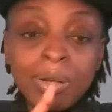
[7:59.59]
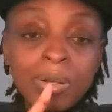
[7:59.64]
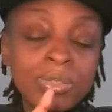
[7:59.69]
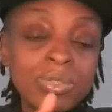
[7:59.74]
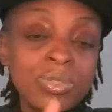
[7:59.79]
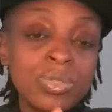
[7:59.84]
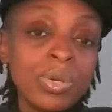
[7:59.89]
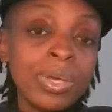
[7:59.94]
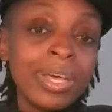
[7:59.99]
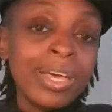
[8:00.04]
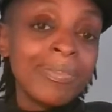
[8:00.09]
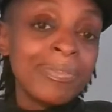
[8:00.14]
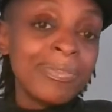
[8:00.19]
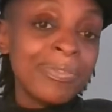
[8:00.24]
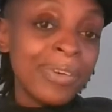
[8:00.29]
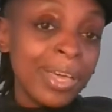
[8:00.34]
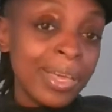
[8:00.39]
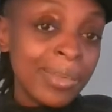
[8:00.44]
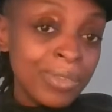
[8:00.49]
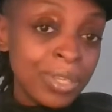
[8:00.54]
also have
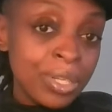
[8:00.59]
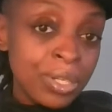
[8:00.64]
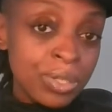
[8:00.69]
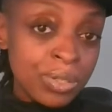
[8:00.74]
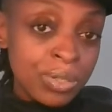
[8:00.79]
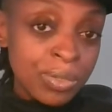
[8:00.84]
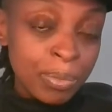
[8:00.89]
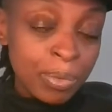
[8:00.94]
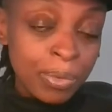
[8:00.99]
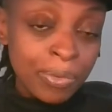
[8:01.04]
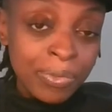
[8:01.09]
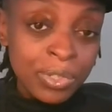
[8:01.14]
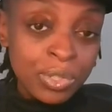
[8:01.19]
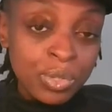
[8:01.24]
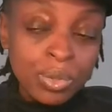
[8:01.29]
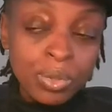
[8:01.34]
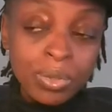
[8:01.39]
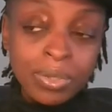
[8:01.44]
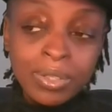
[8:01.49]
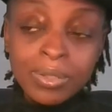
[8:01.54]
5 years of
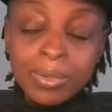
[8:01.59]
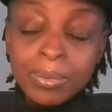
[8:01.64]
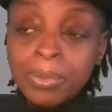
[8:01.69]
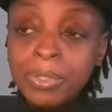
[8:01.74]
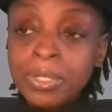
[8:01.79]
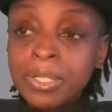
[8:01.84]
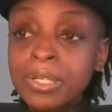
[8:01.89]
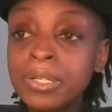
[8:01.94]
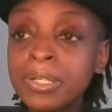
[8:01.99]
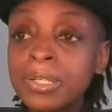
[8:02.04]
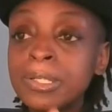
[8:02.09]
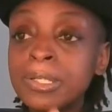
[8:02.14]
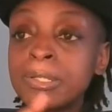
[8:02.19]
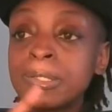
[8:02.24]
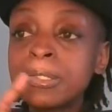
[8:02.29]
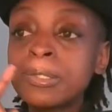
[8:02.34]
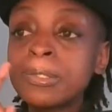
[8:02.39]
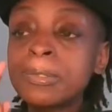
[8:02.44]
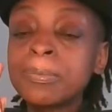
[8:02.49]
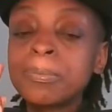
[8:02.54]
professional
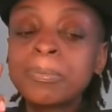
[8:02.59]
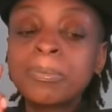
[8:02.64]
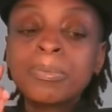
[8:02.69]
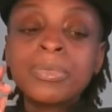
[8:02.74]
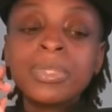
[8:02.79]
experience.